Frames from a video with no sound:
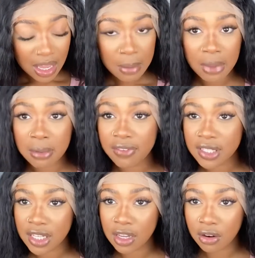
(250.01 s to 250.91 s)
Maybe if I
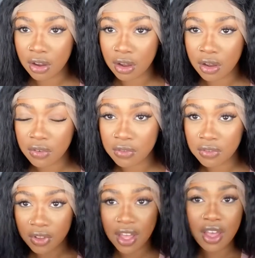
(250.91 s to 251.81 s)
take it off.
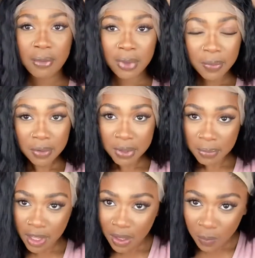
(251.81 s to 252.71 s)
People be
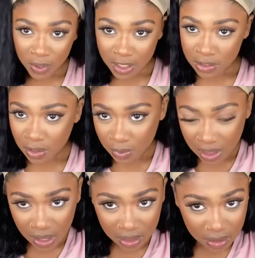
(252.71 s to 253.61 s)
putting wigs on
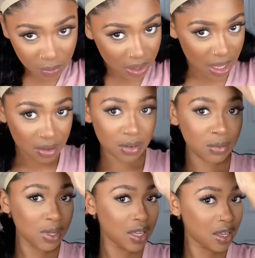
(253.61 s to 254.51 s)
without no
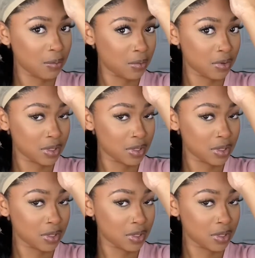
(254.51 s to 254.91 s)
wig cap on.